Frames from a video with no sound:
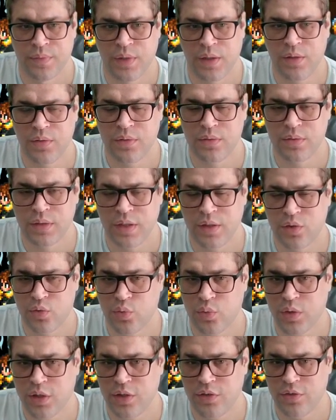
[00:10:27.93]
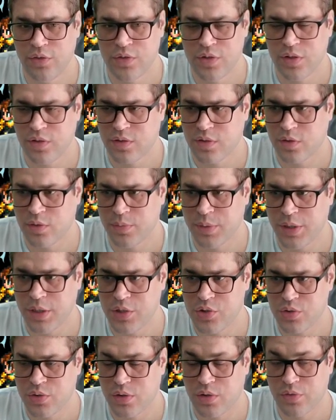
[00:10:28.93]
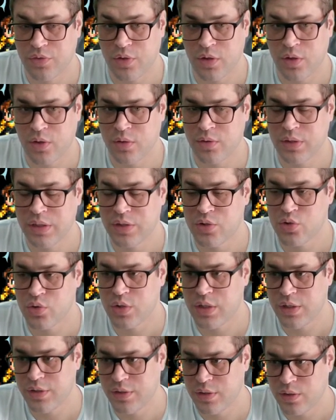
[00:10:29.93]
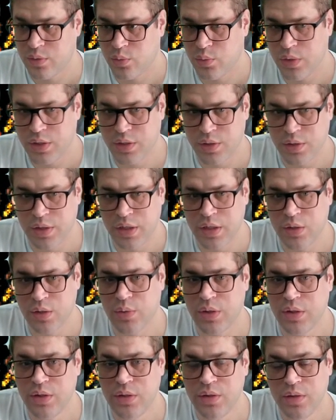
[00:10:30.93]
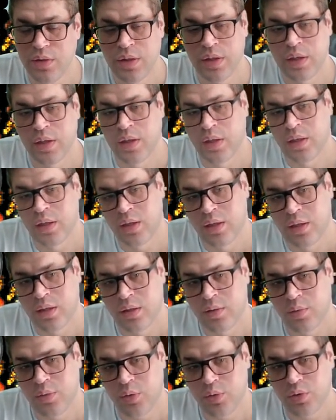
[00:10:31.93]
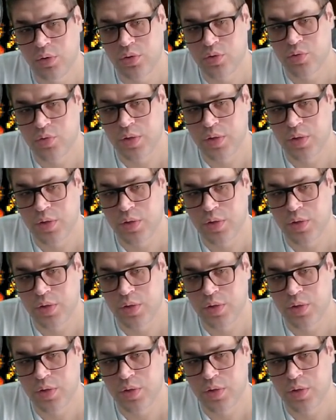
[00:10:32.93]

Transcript: Now, last wave, just a combination of all the three weaker AoE will do the